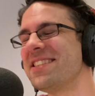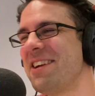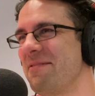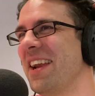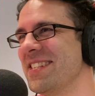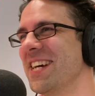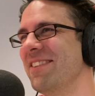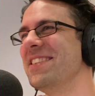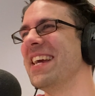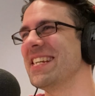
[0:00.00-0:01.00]
same amount of
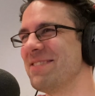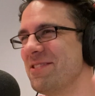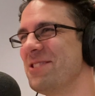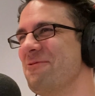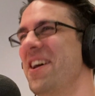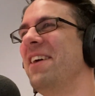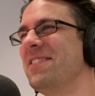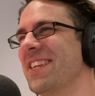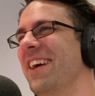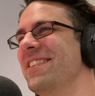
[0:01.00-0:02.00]
time it takes to produce one
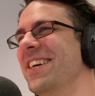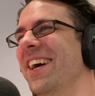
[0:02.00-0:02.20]
episode